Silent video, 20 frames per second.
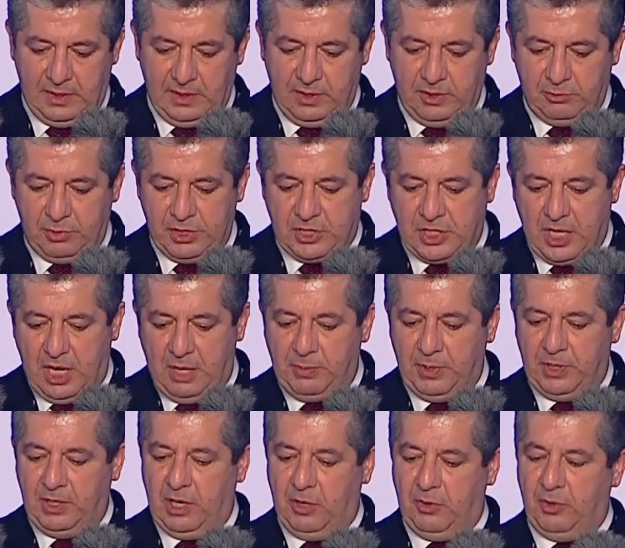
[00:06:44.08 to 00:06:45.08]

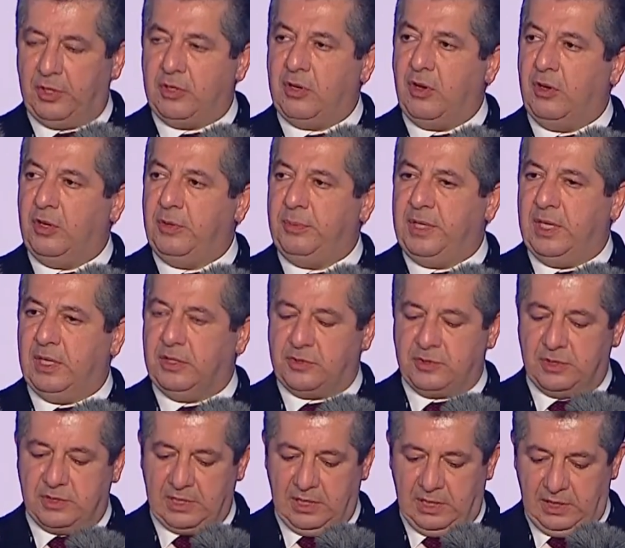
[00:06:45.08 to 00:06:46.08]
reshaping our economy and
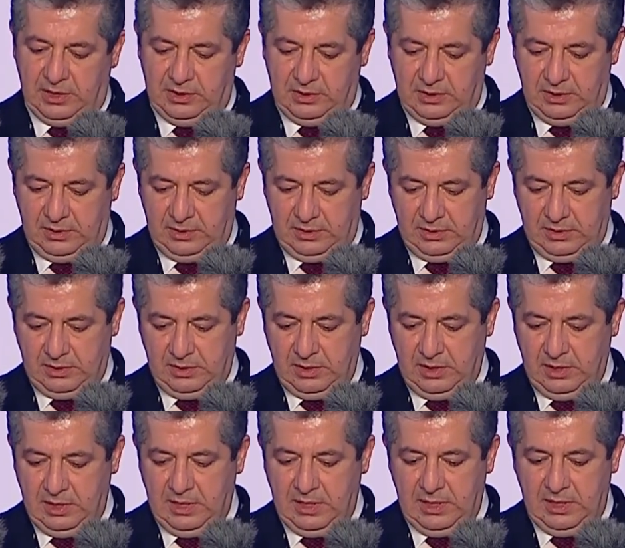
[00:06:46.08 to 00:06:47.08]
society.
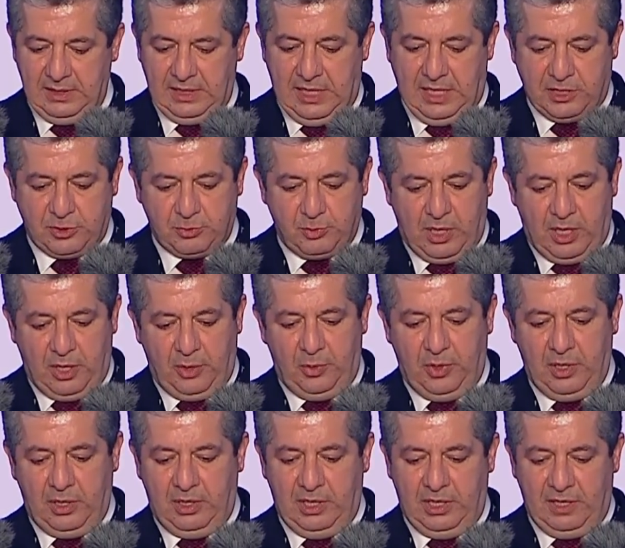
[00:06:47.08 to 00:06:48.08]
That's why we
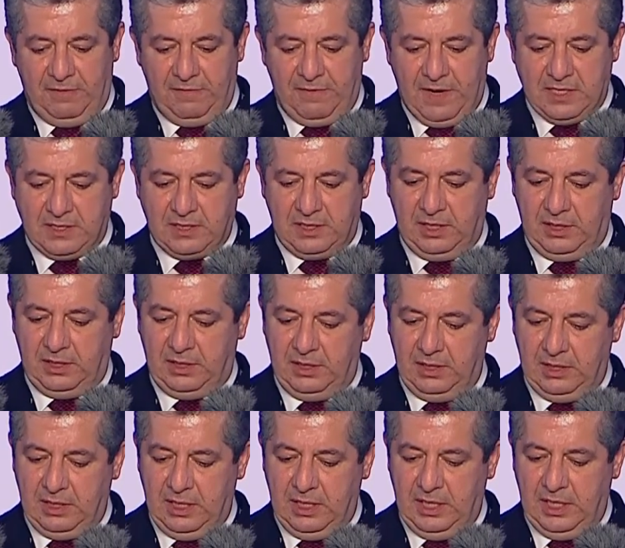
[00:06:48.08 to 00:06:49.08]
are investing
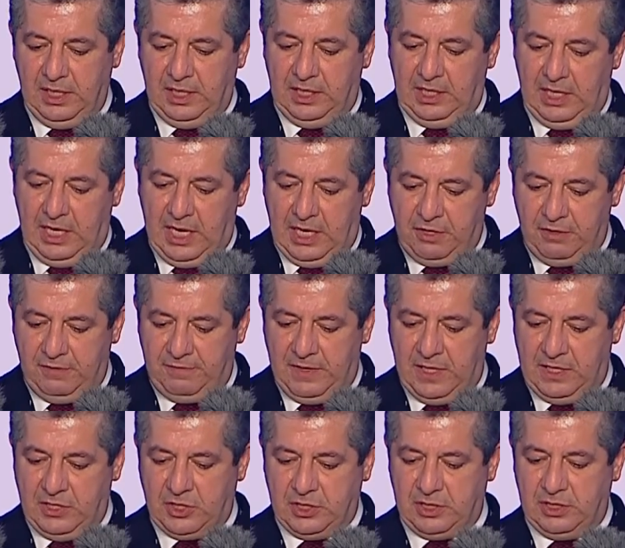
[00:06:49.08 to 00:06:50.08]
in
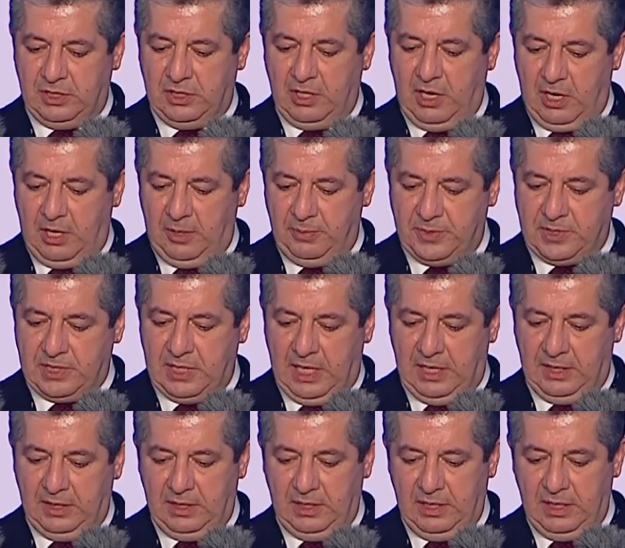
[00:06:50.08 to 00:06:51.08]
innovation hubs and